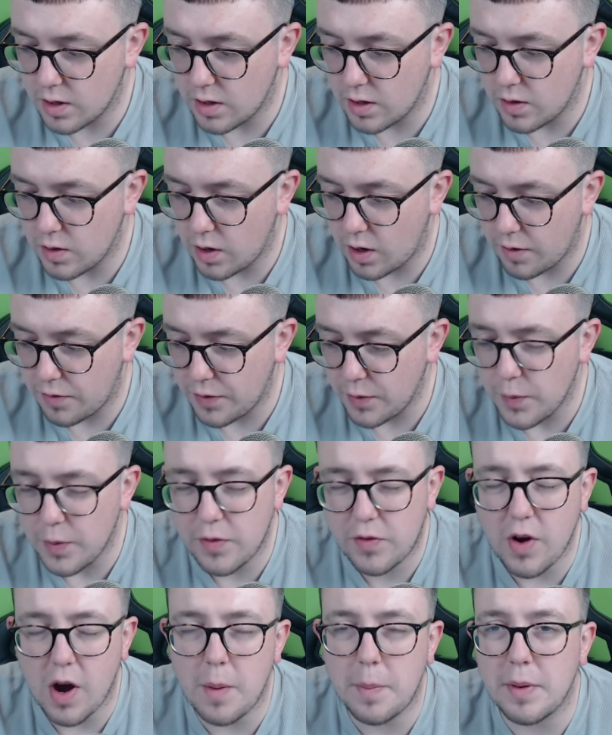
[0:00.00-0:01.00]
I think we've
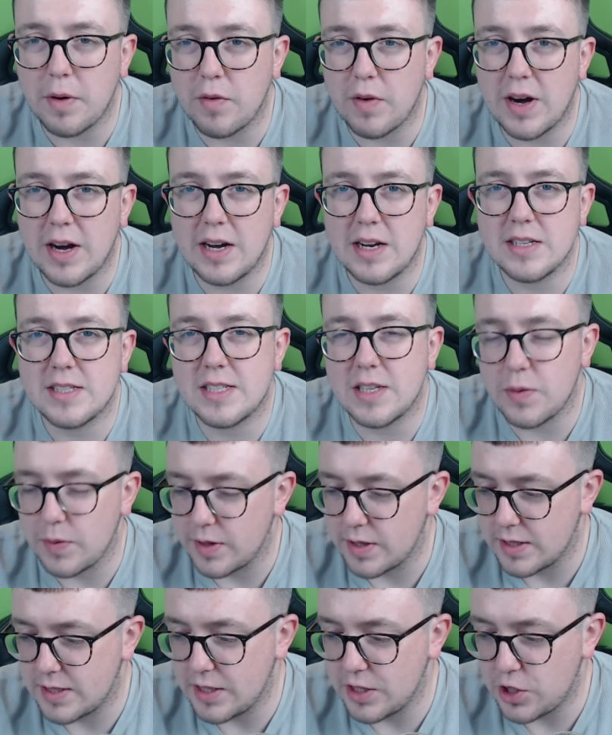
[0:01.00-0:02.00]
got to be realistic with
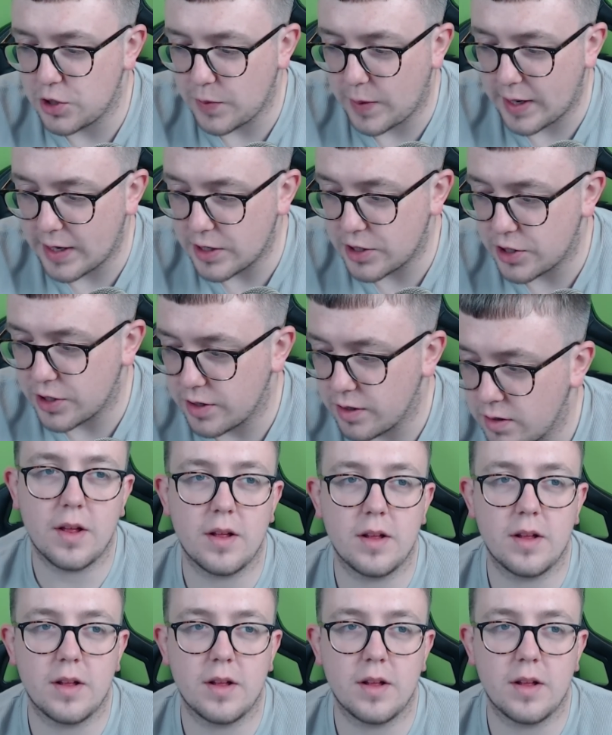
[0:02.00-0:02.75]
the situation.